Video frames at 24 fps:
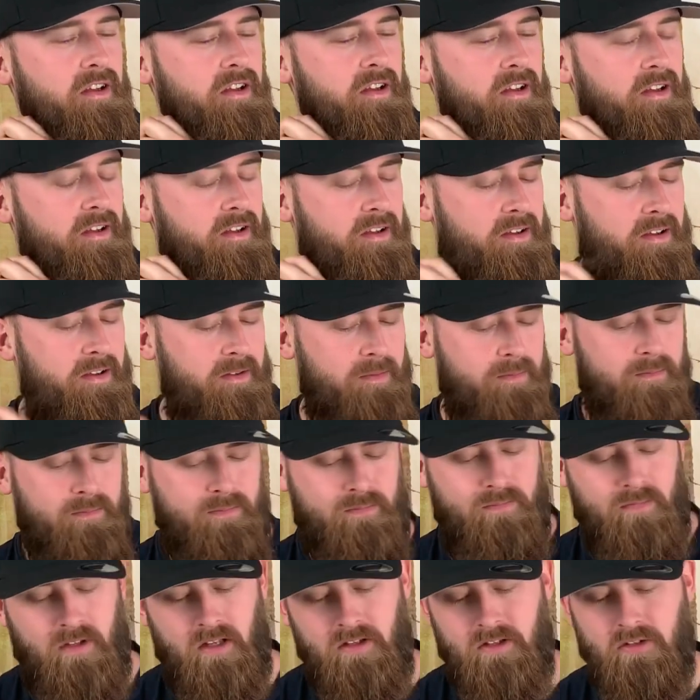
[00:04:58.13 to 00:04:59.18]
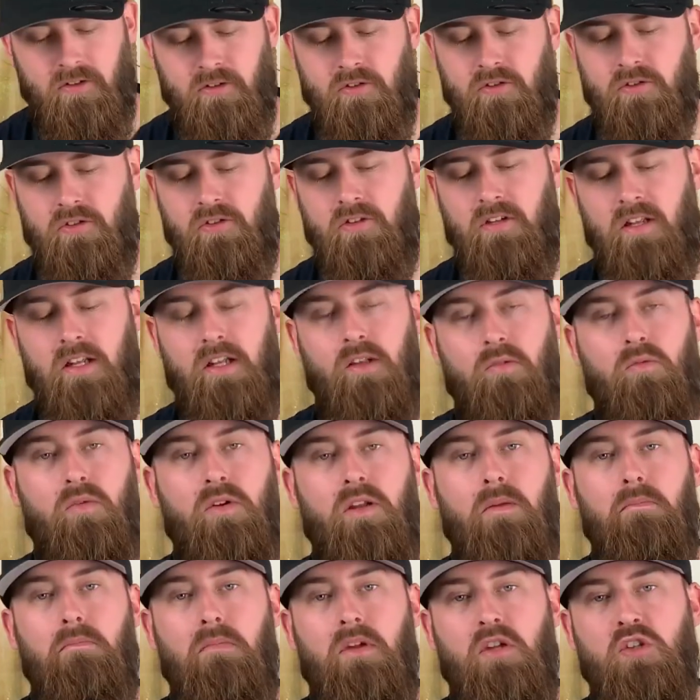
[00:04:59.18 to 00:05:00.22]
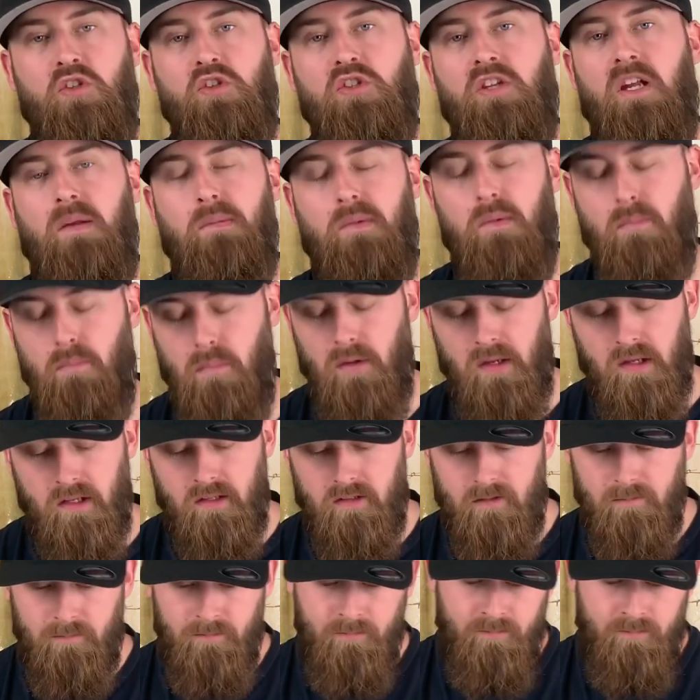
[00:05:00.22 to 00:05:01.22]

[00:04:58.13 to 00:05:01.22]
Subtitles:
and you're just going to end up with a misshaped beard.